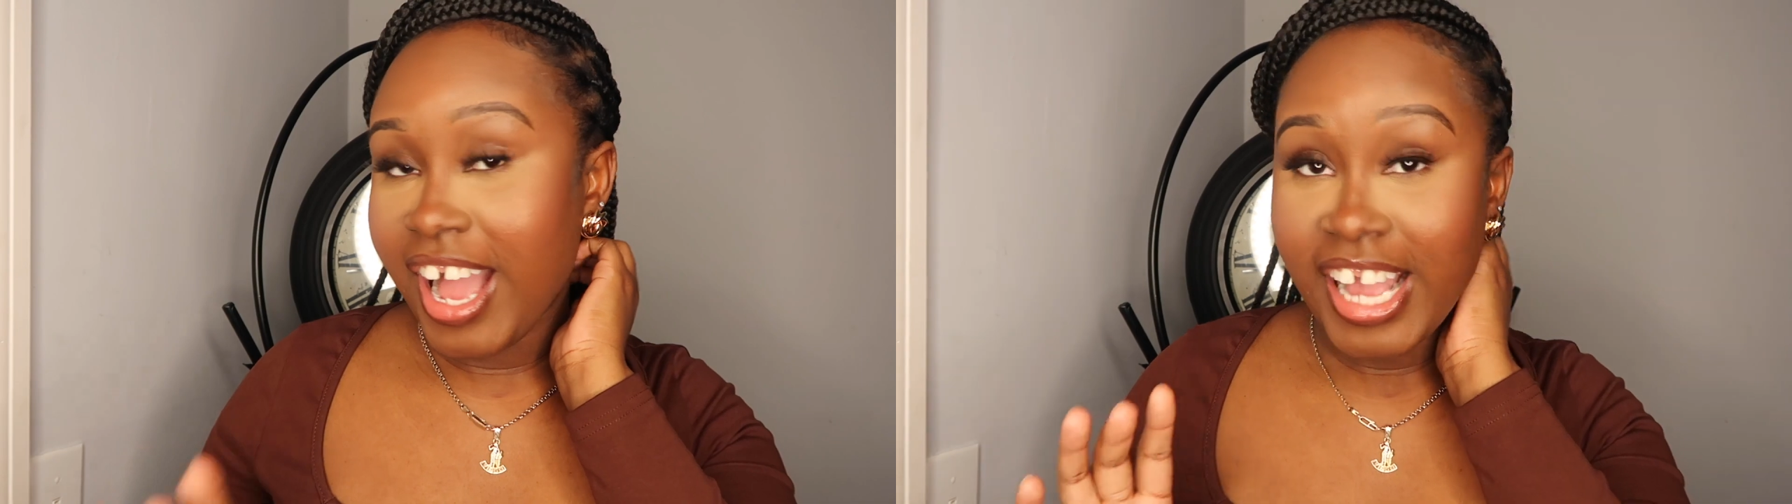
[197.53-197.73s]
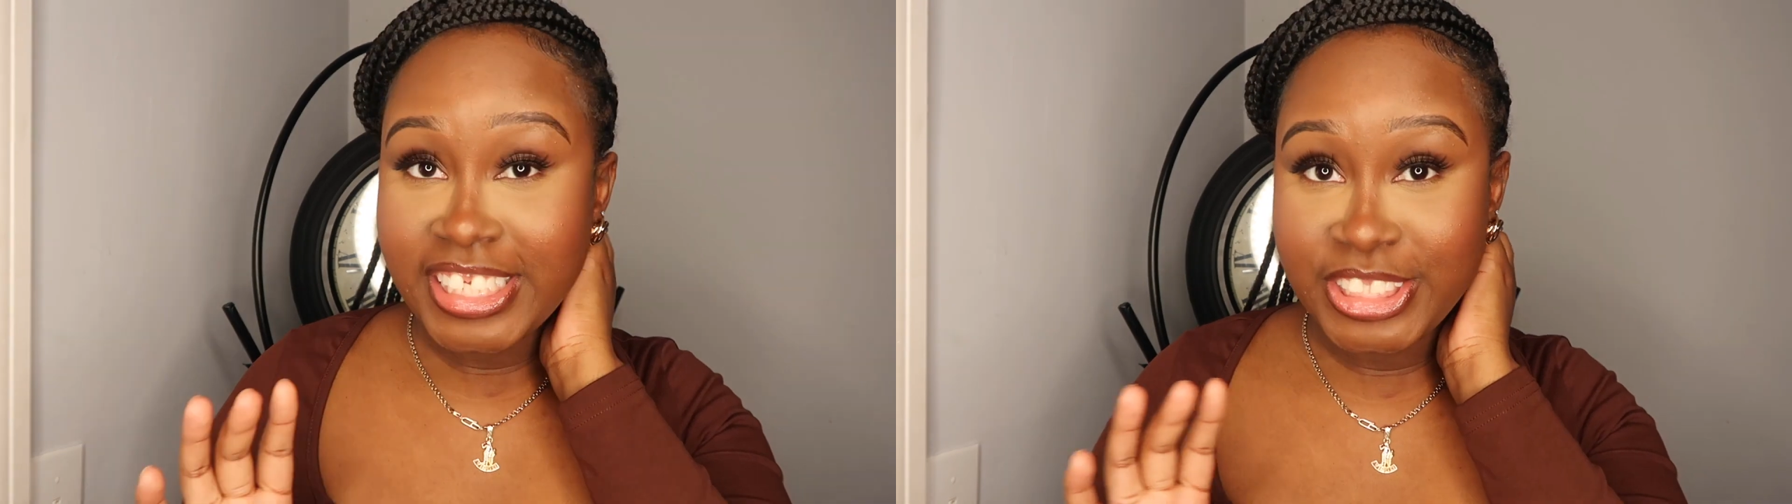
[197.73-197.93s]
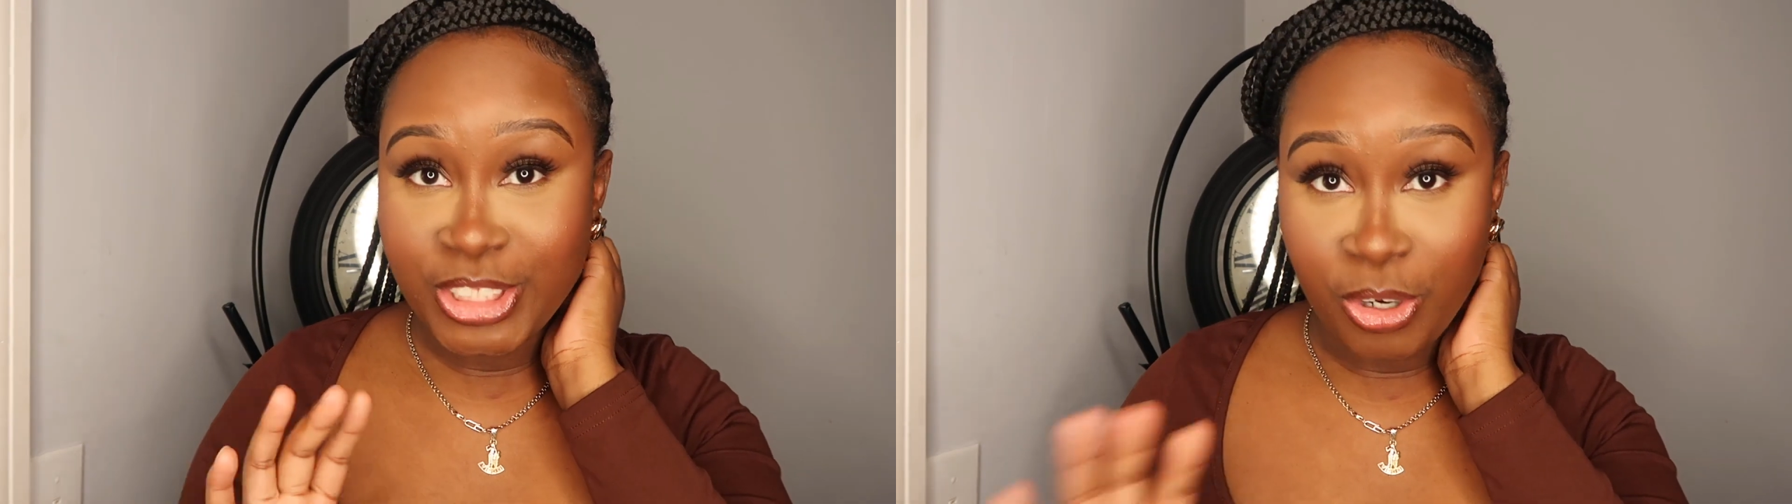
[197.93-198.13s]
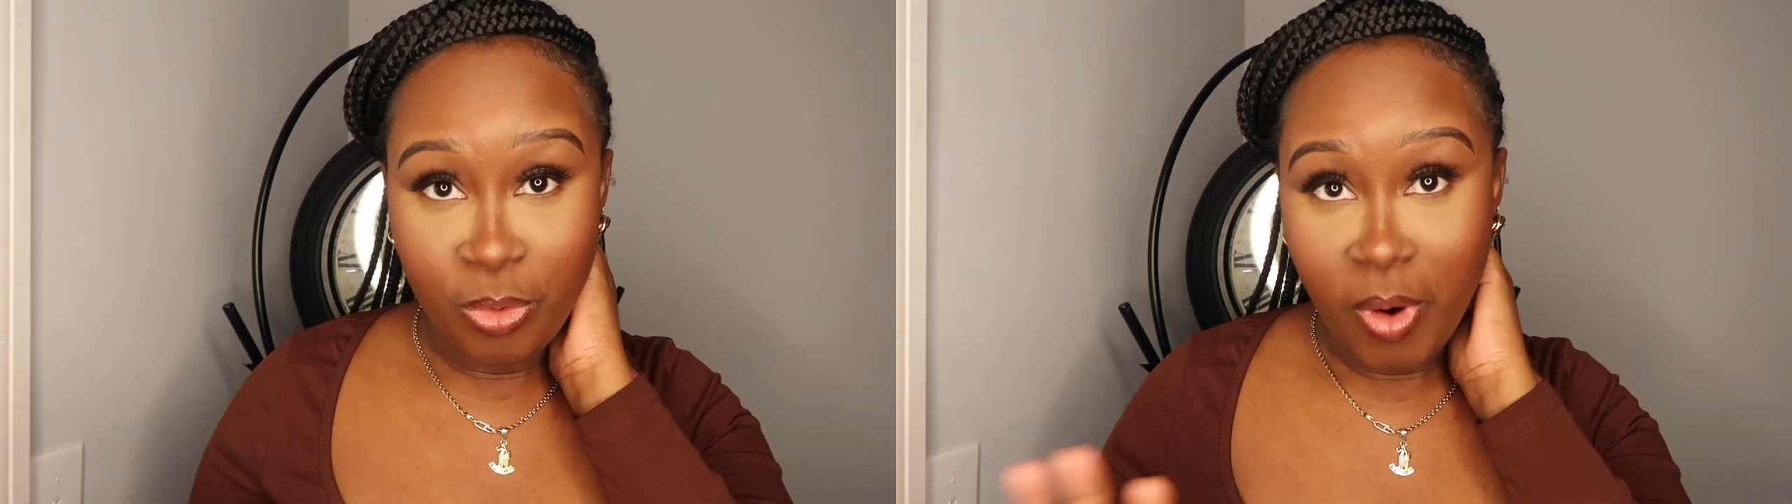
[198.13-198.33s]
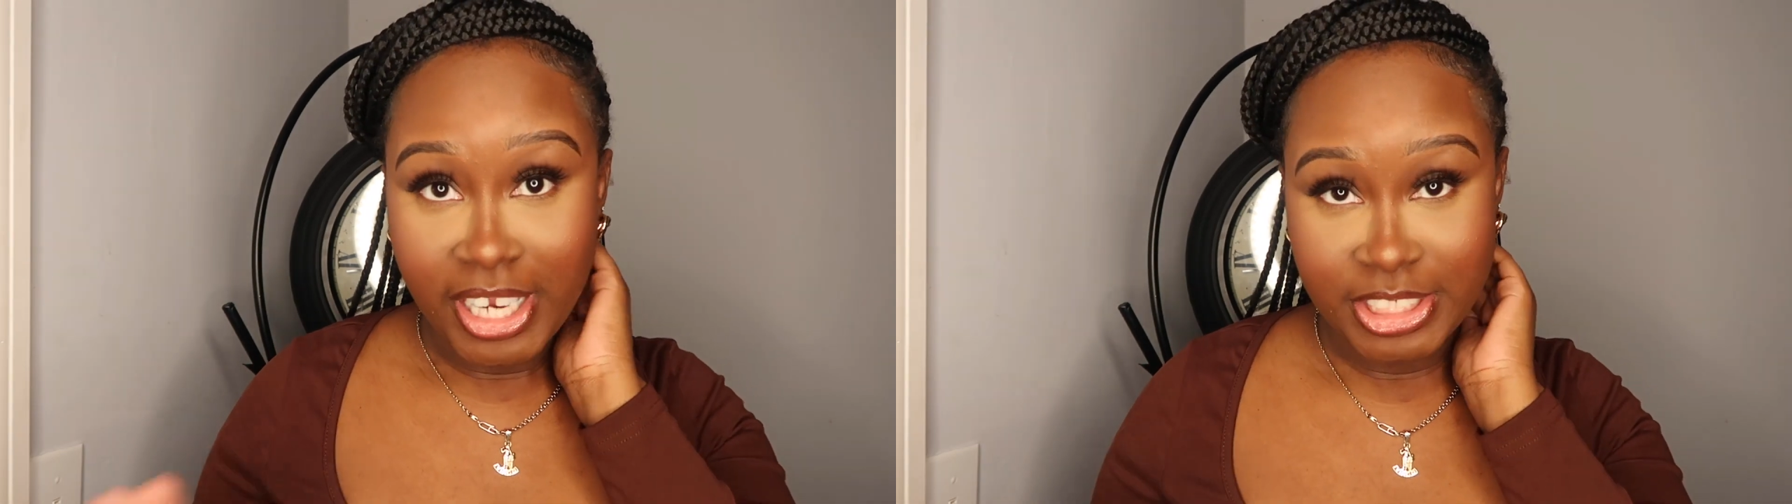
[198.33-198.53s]
I don't
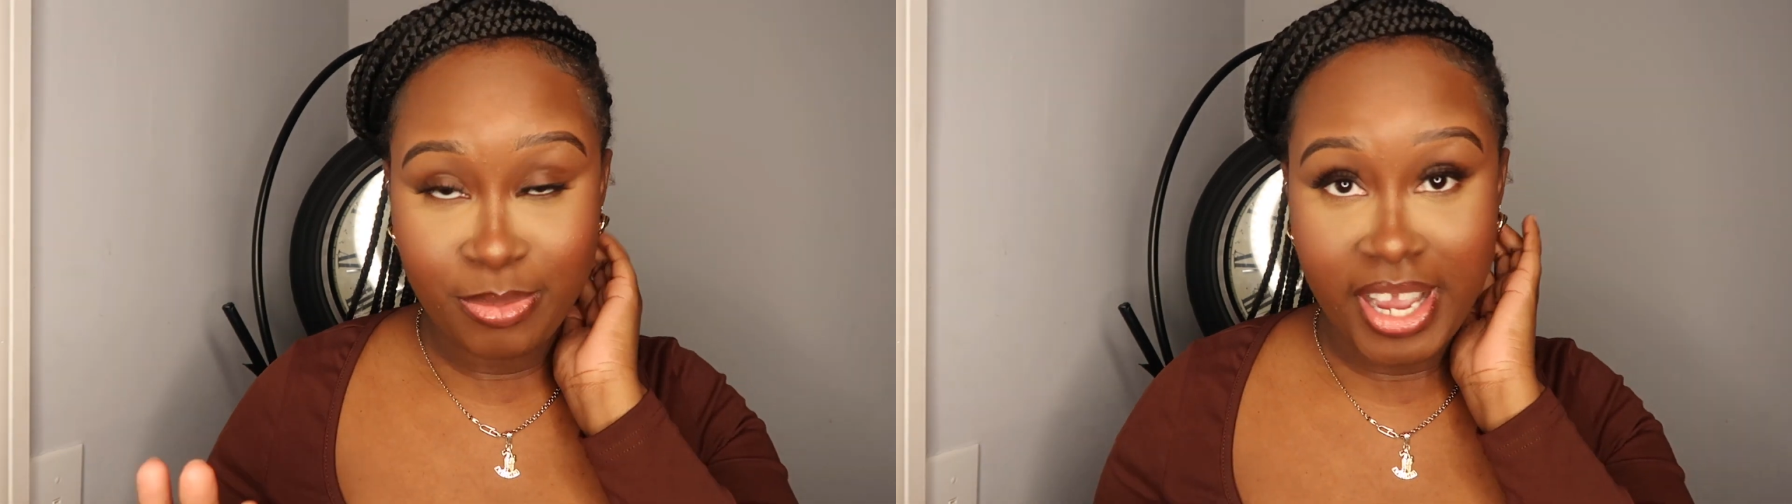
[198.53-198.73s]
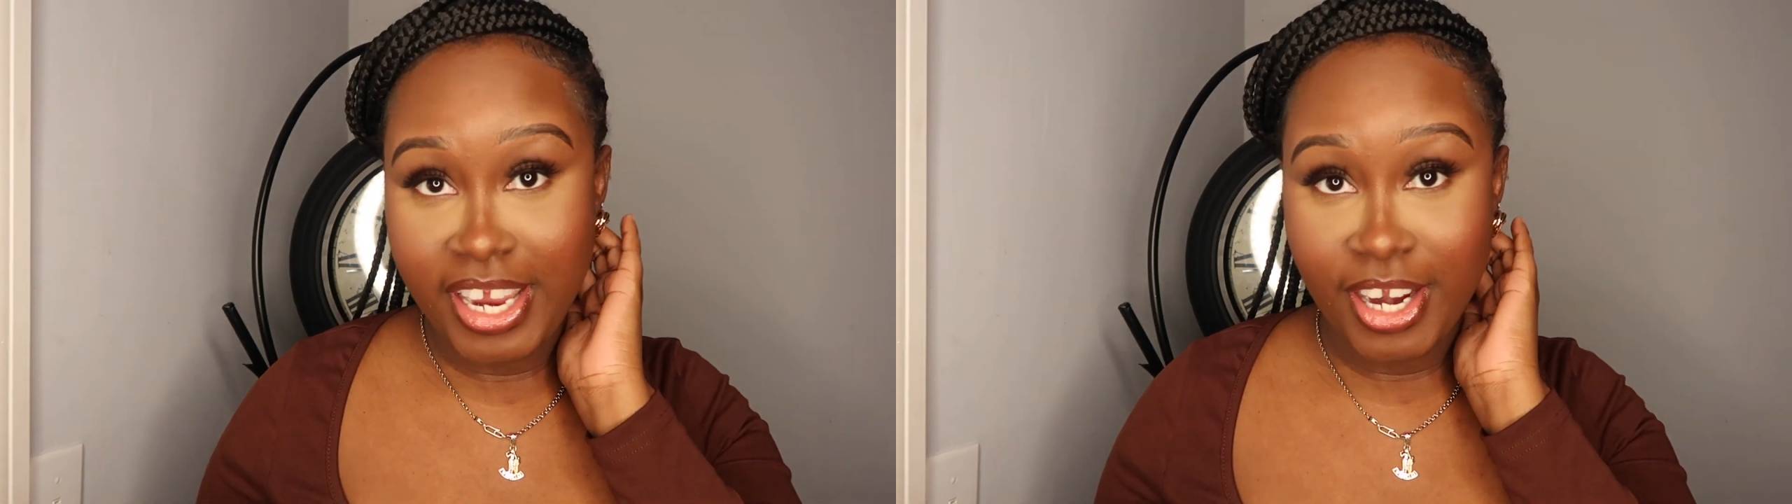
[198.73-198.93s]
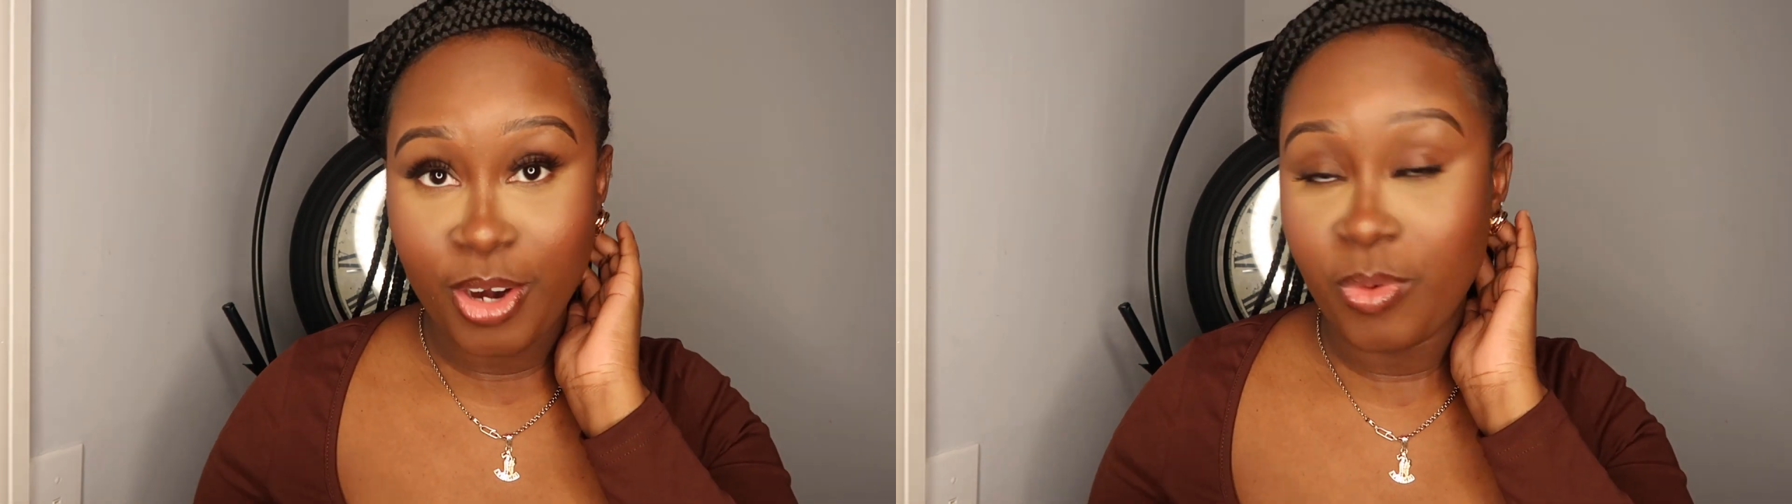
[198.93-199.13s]
wash my hair